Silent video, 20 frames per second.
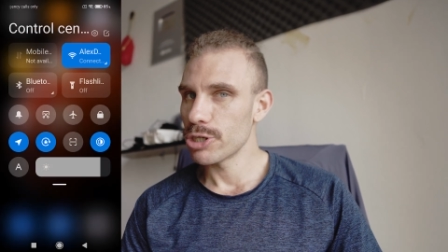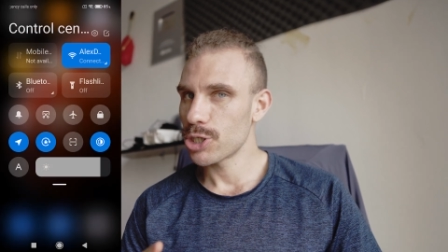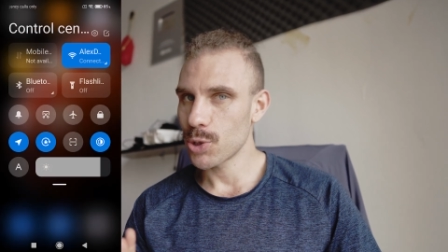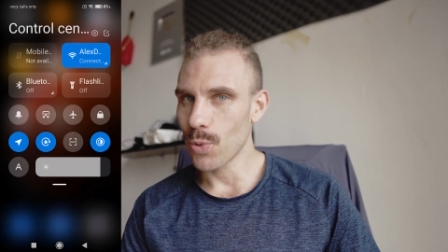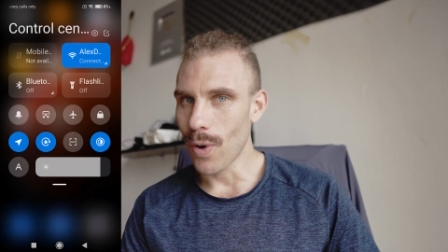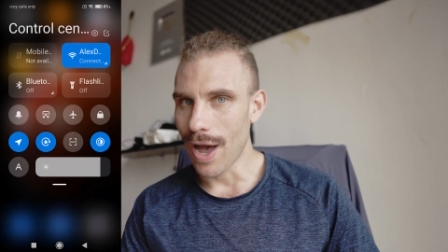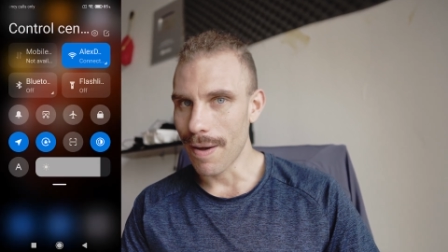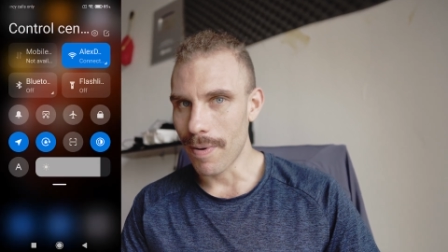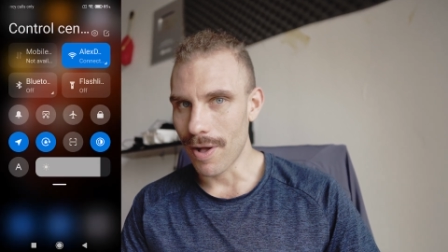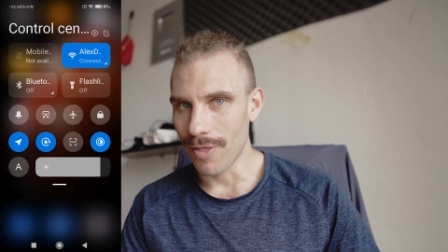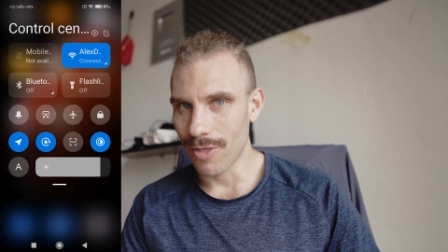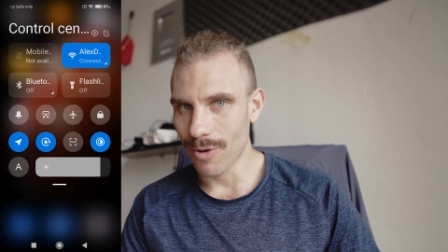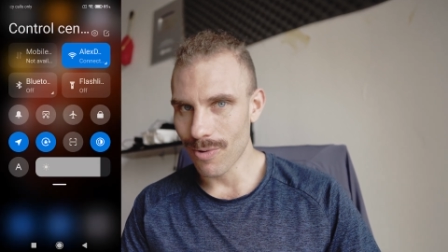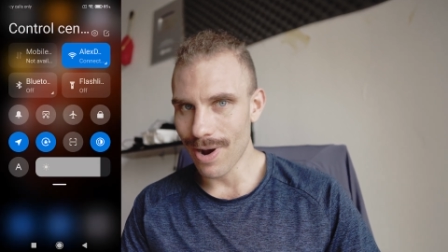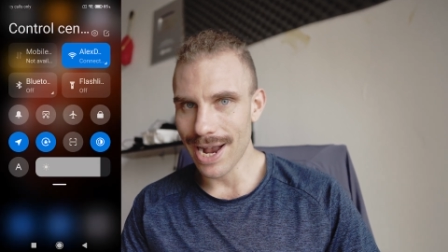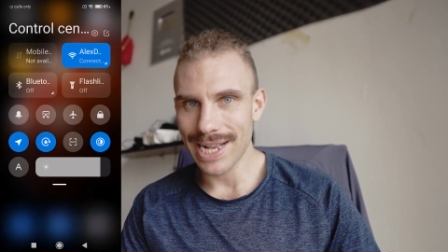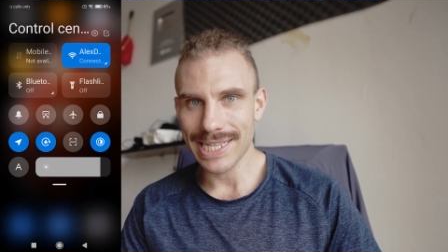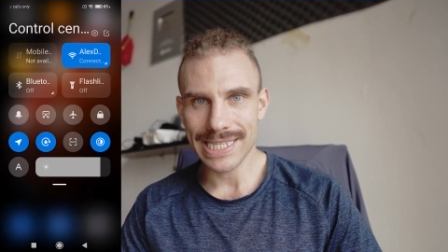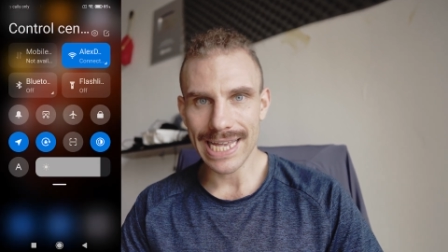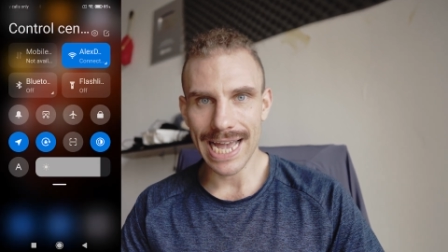Swipe on the
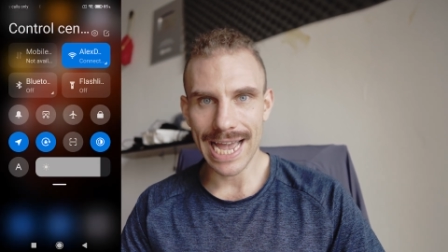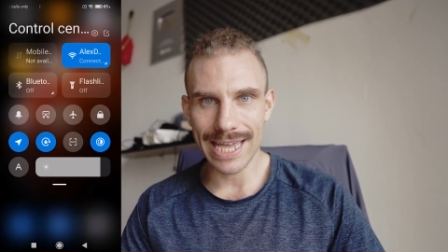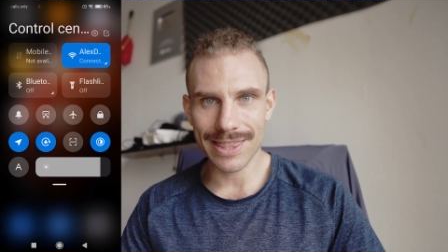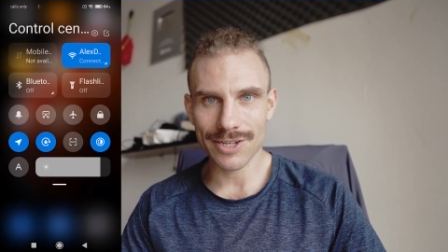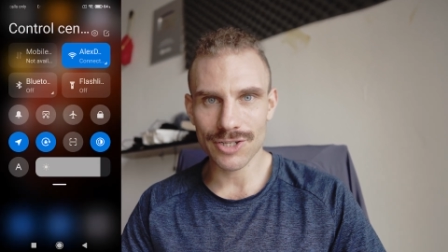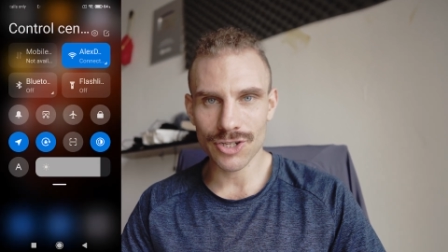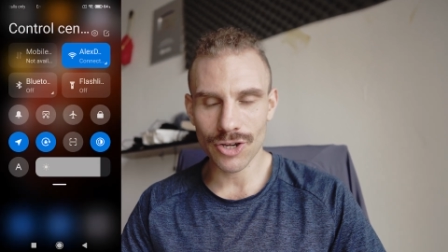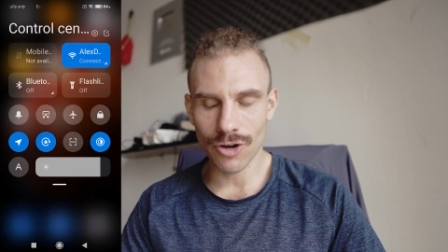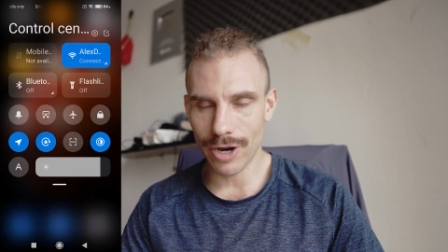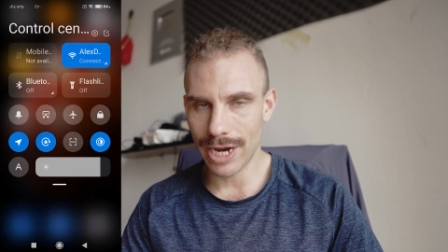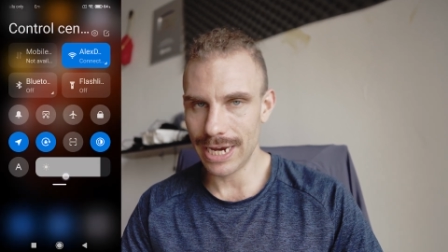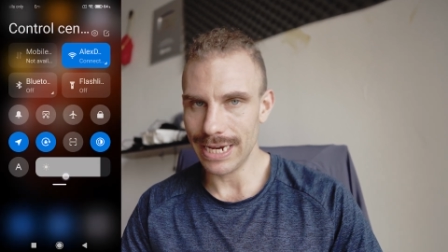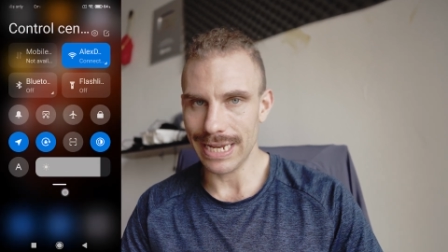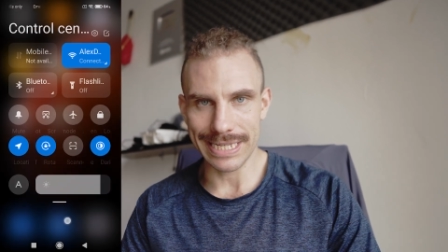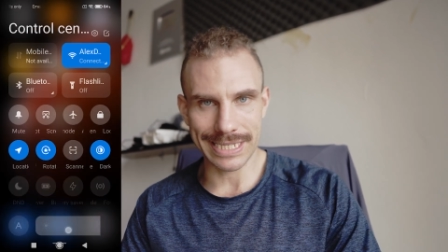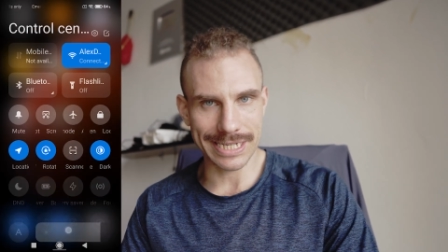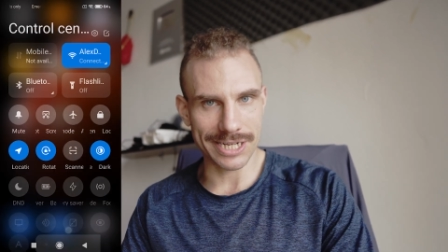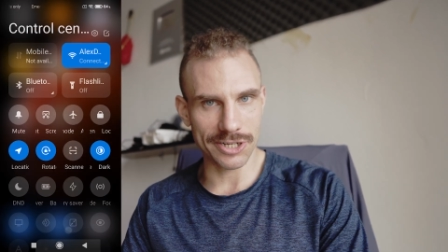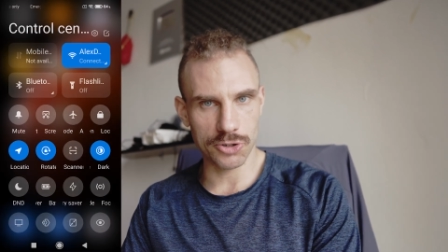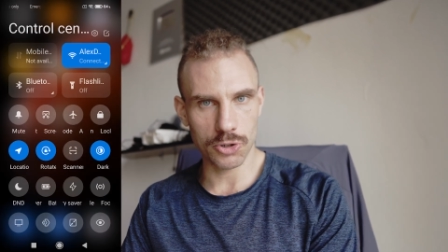right side of the screen,
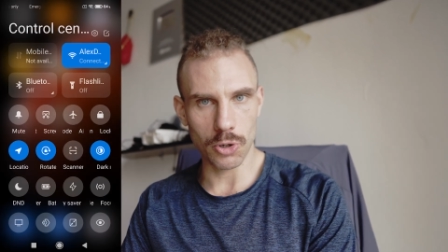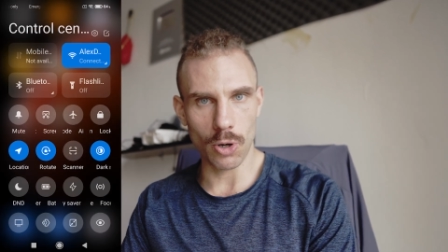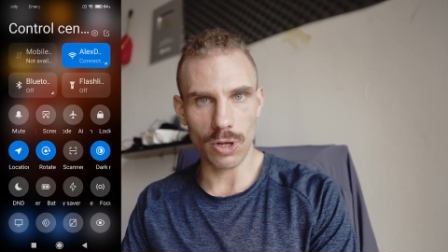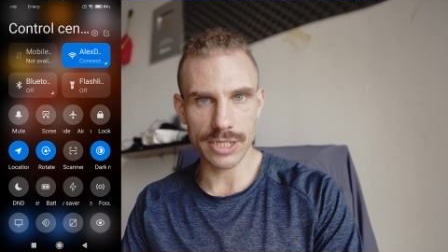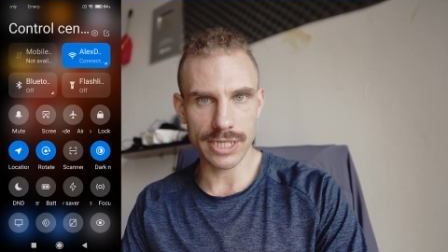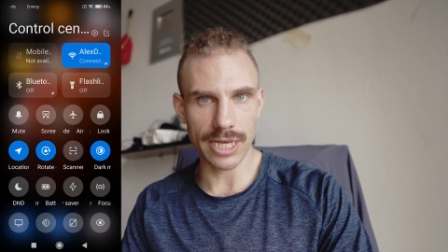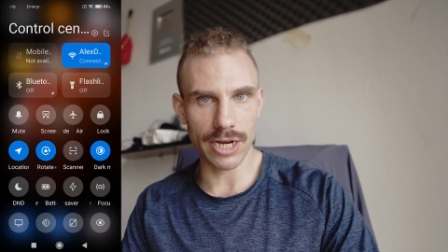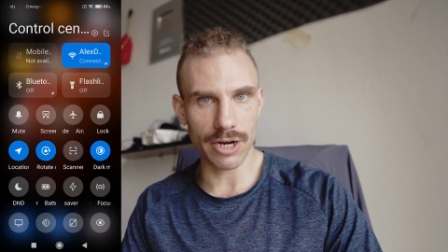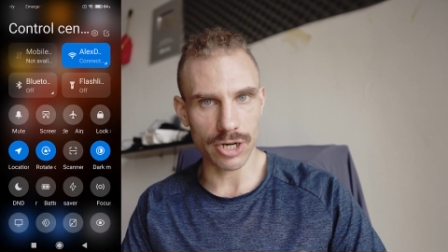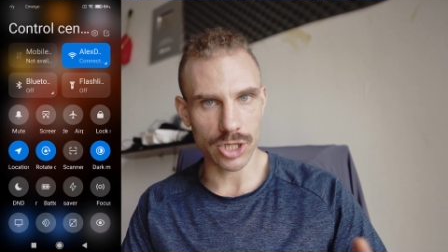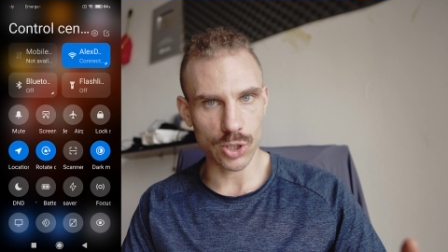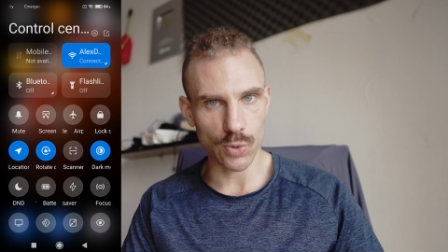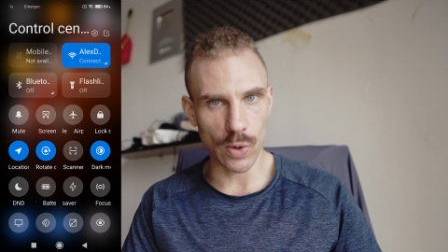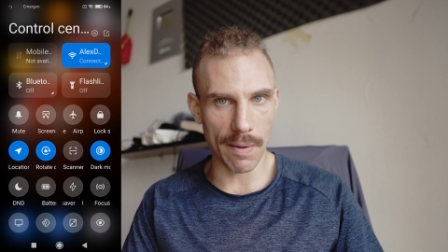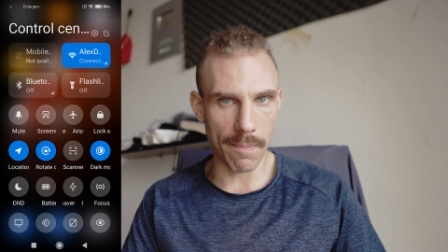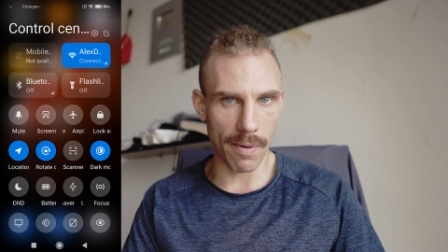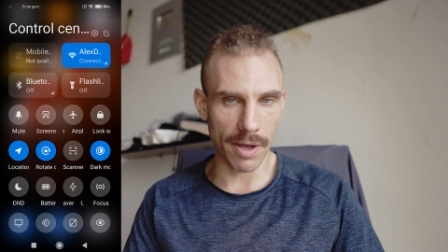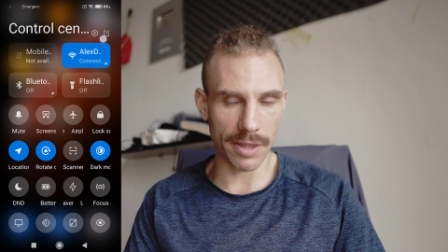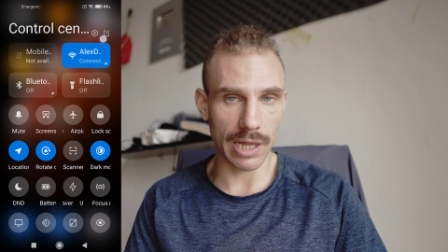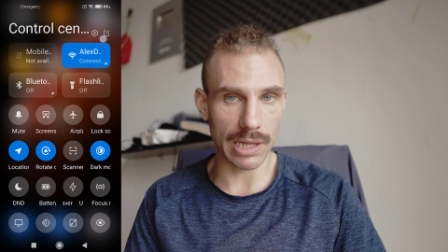it's control center.
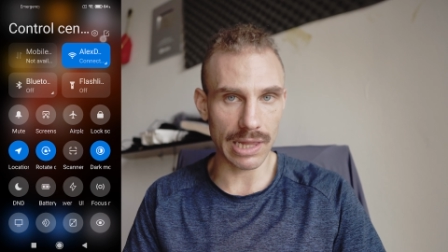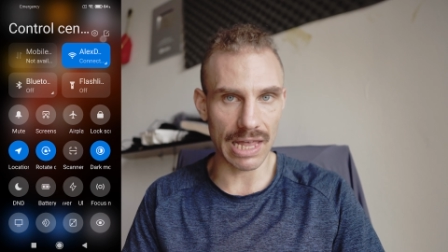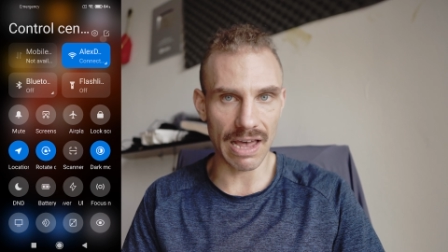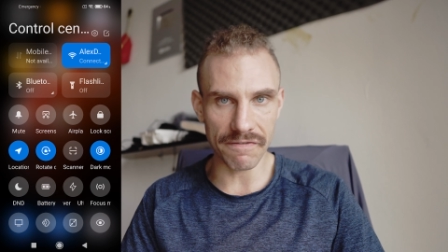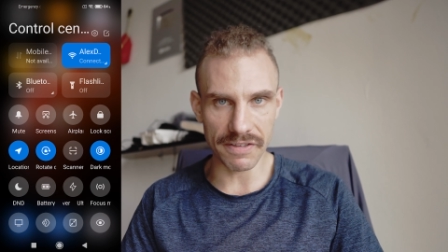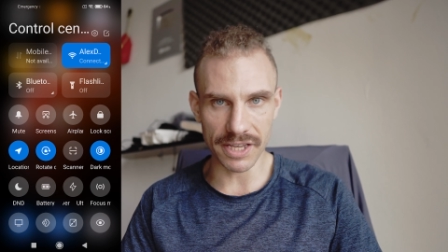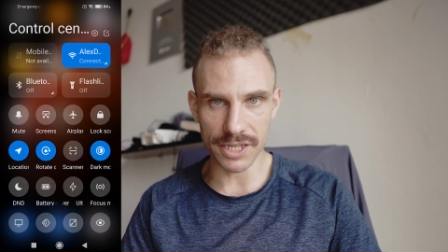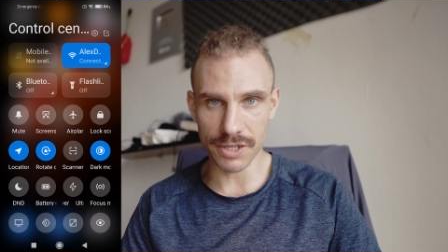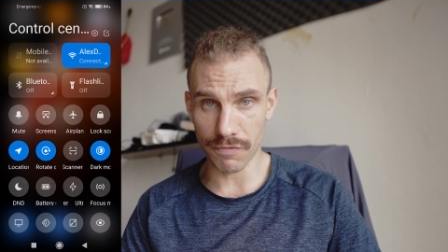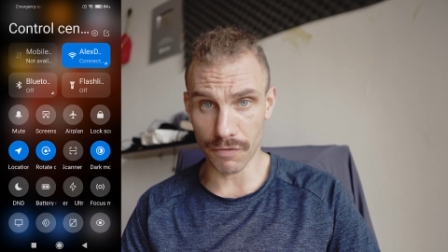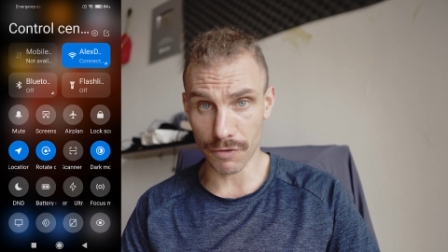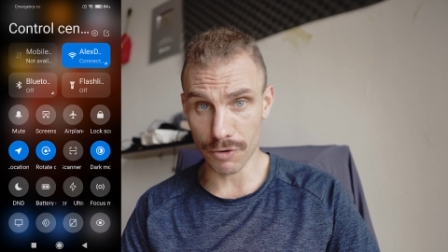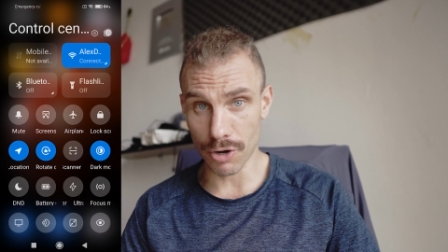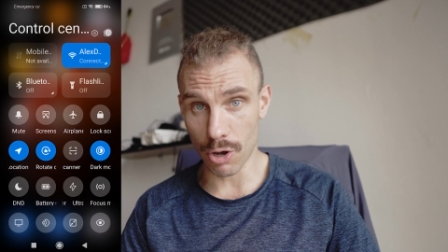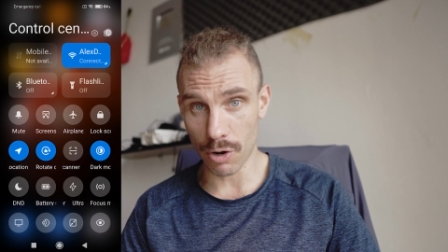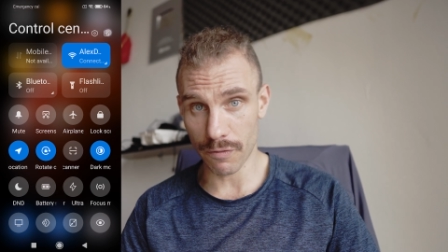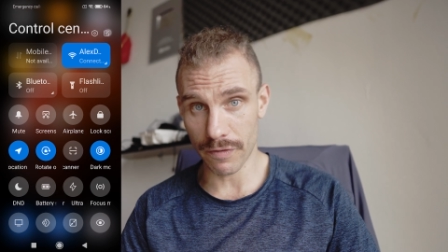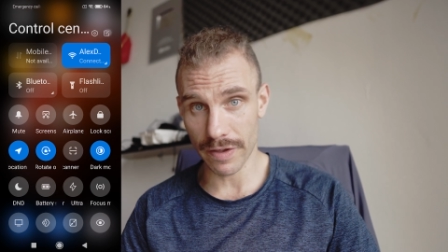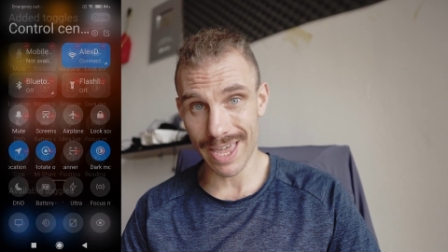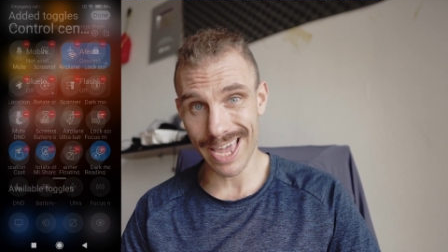Swipe on the left, it's for
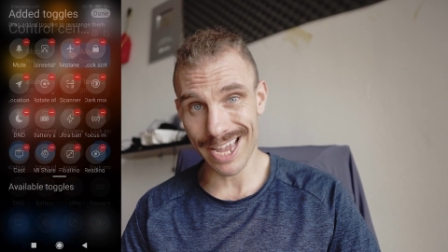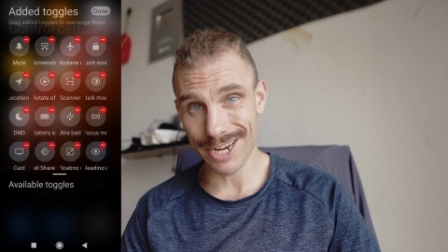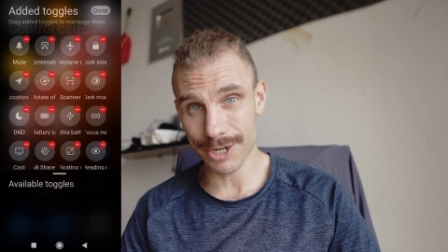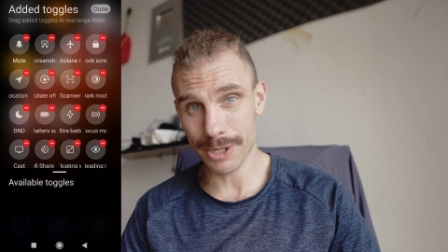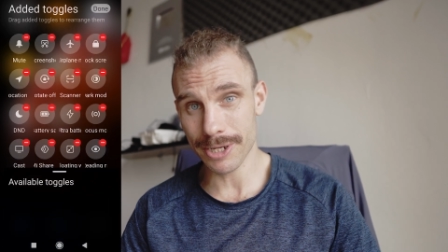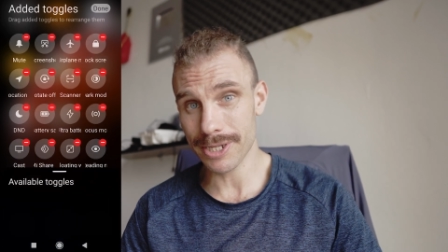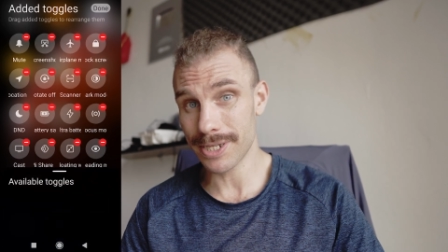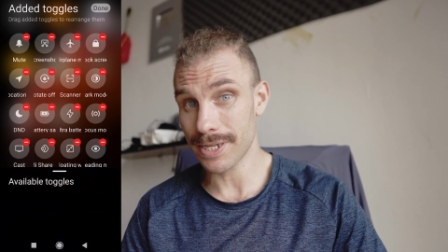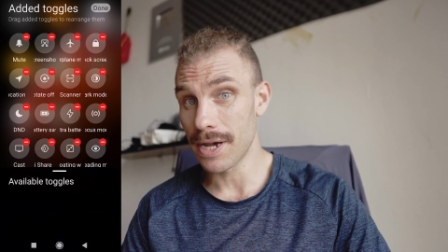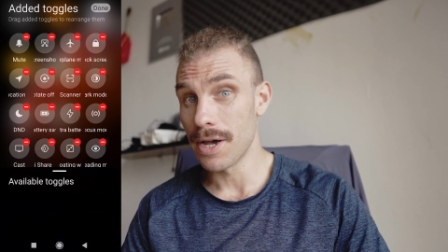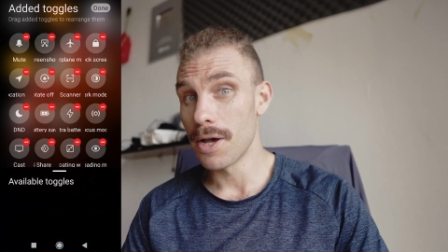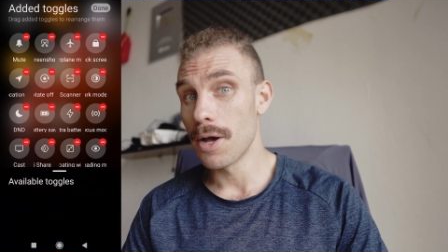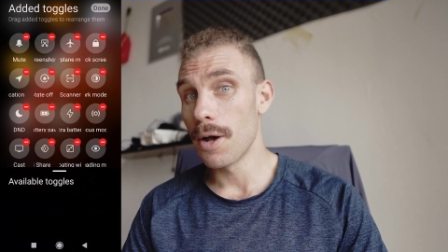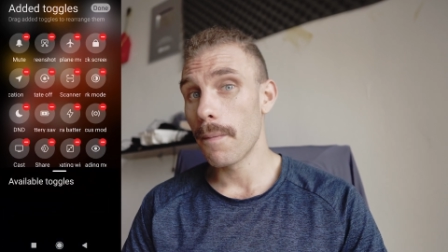notifications.